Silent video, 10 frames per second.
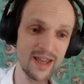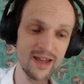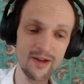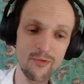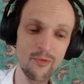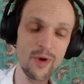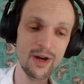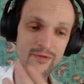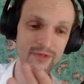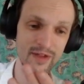one
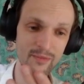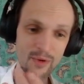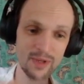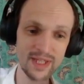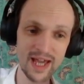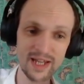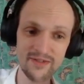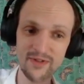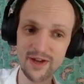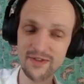of the most
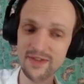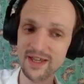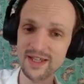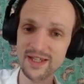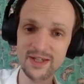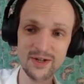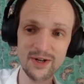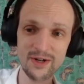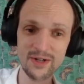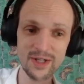satisfying things in
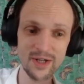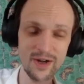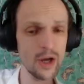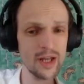Carcassonne.